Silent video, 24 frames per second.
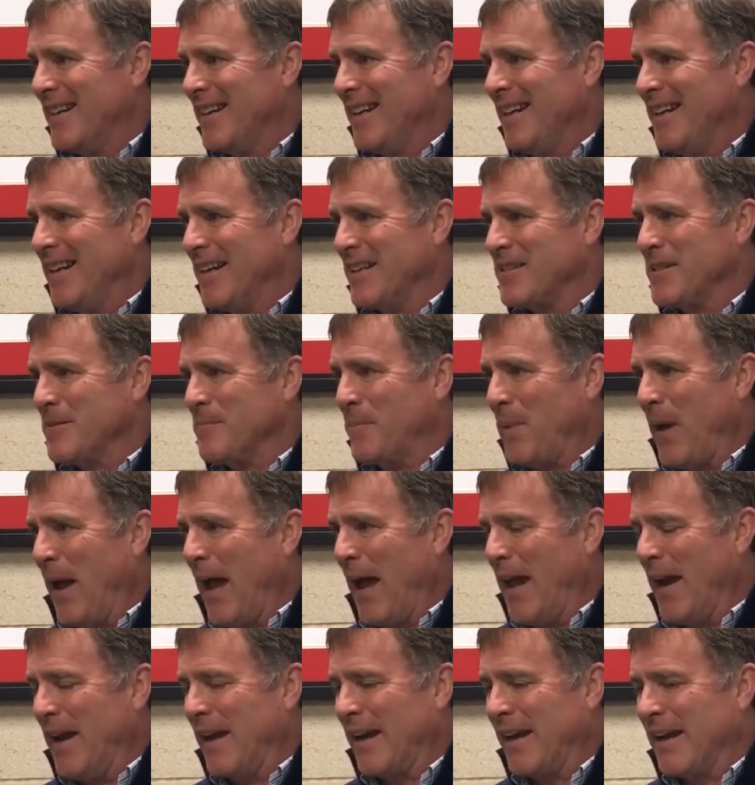He doesn't
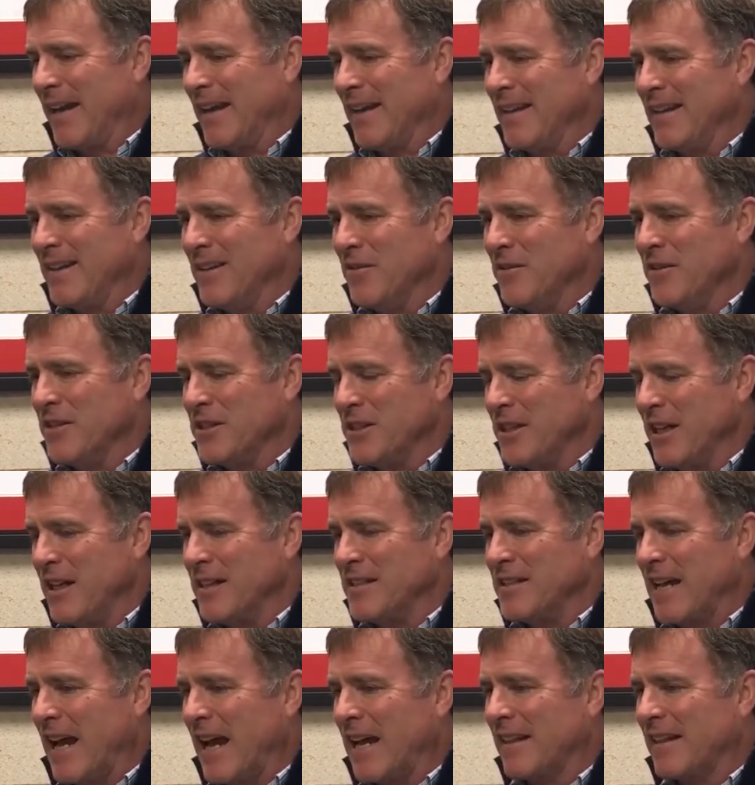panic, and you can see
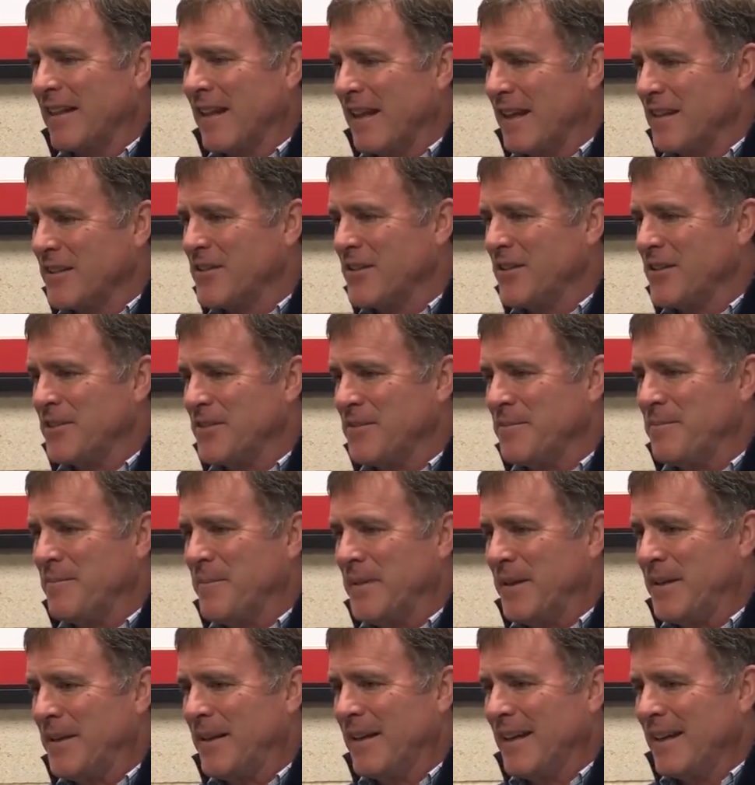his athleticism
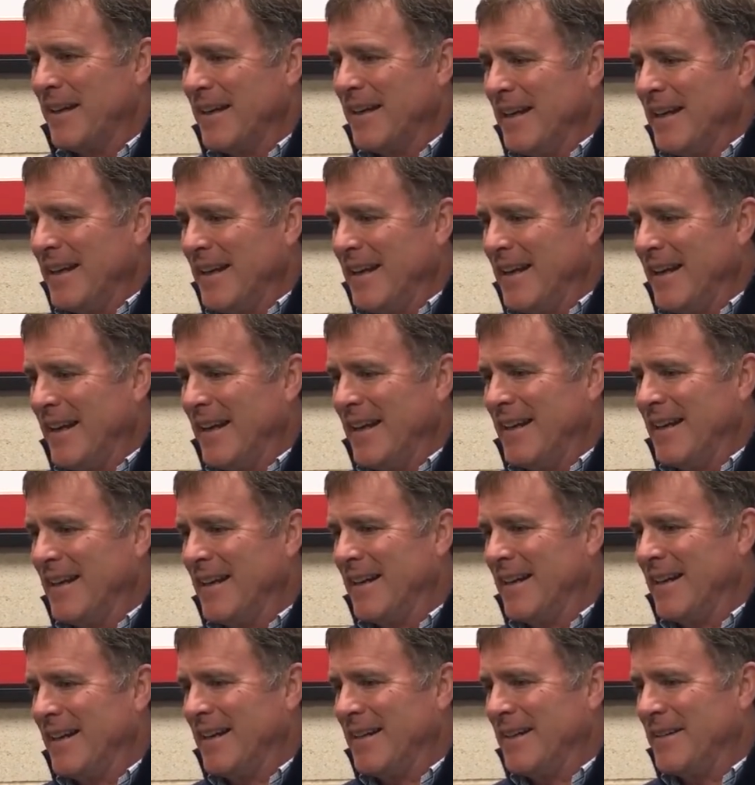and and
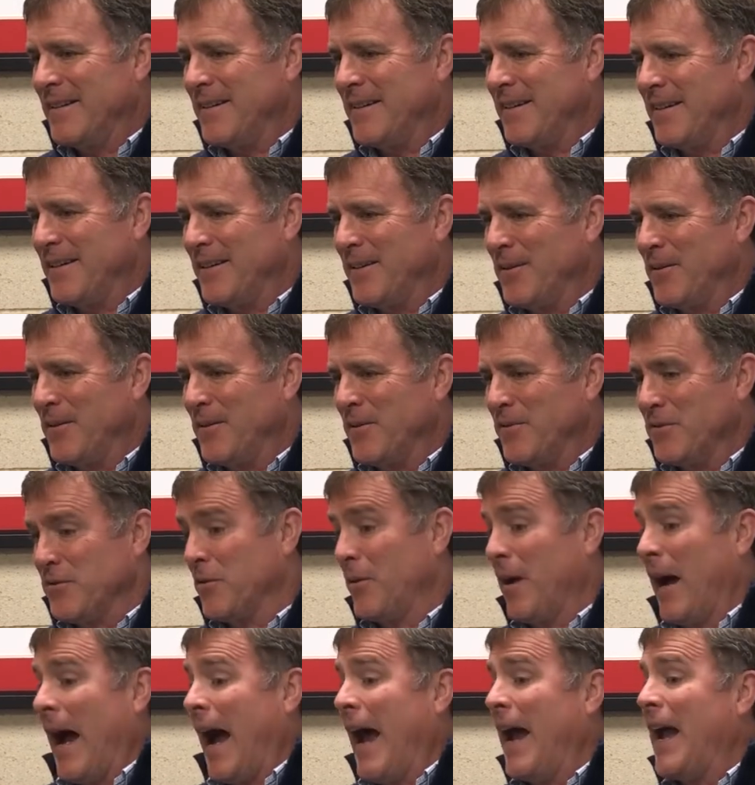uh, you know
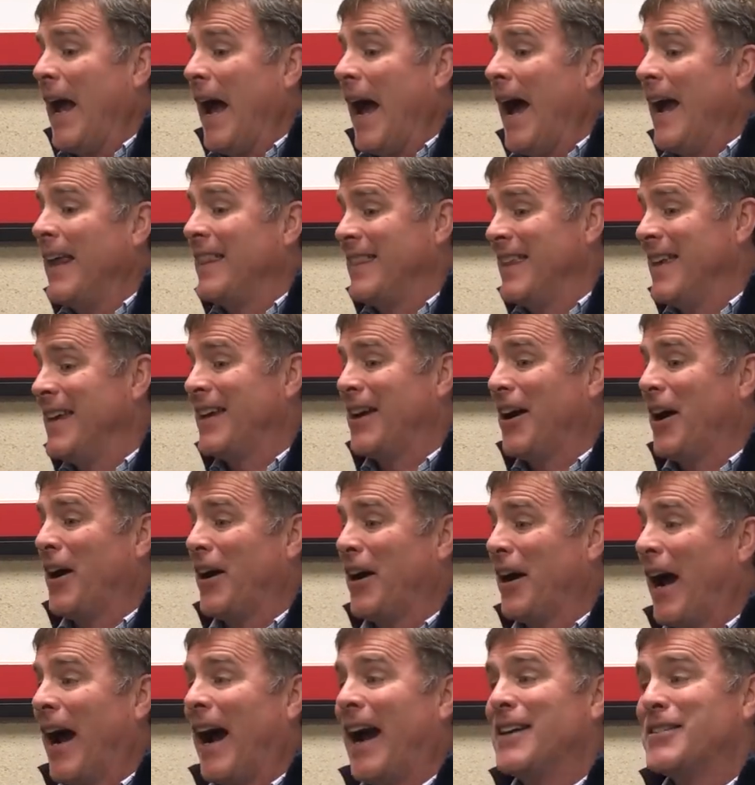so I, I think our
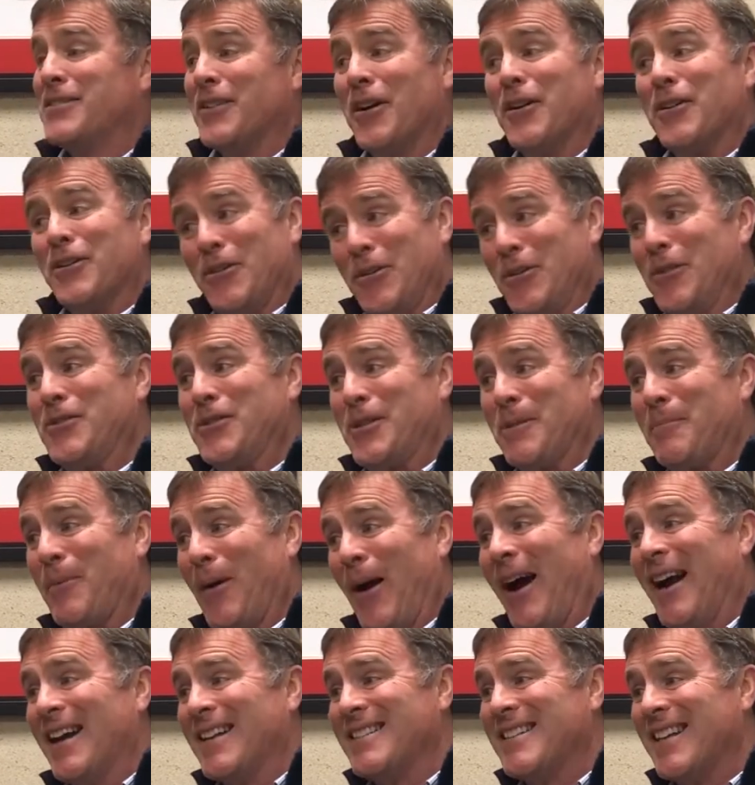guys aren't too
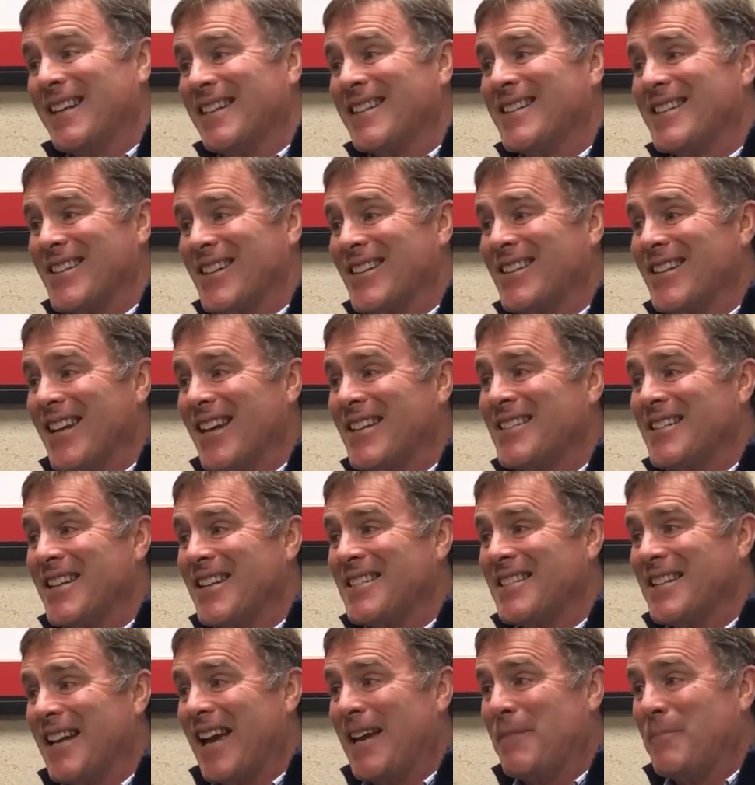surprised at the success
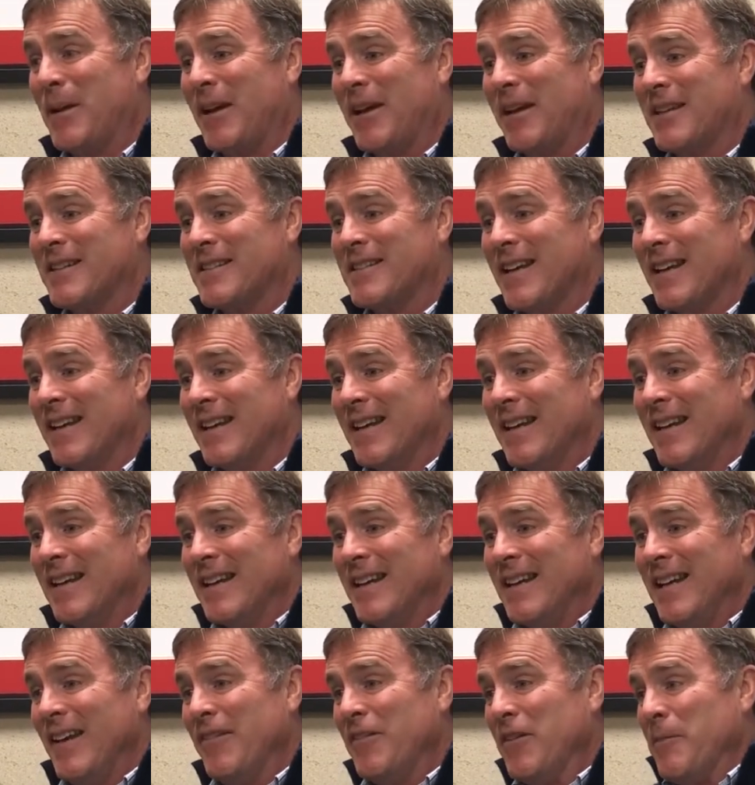he's had because
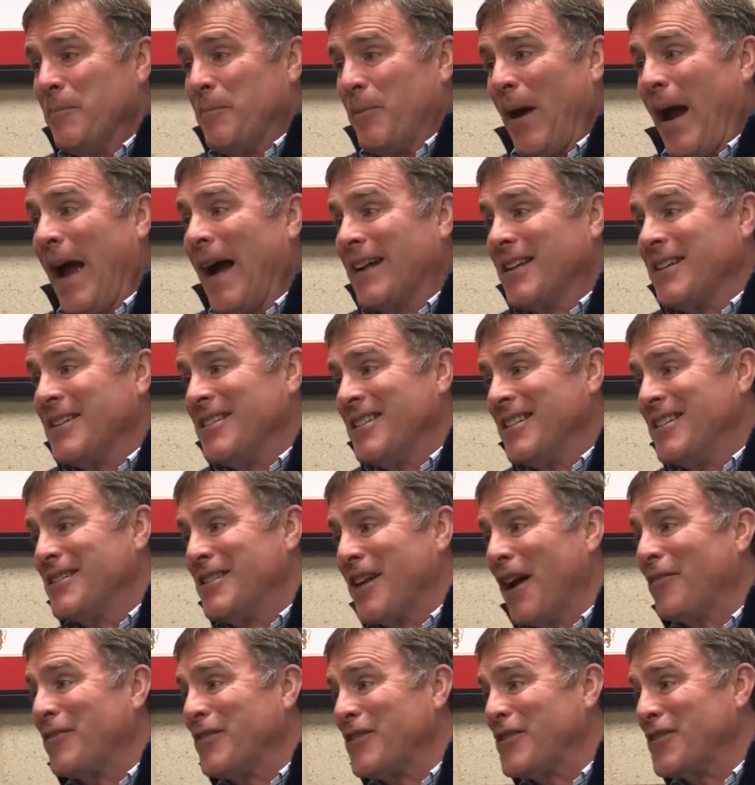even in practice, he's
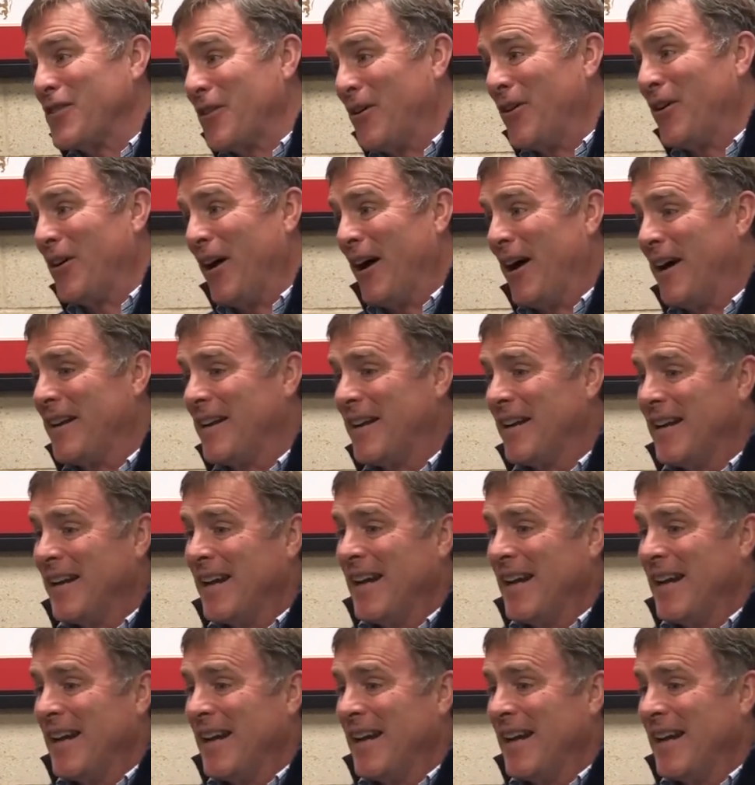tough to score on.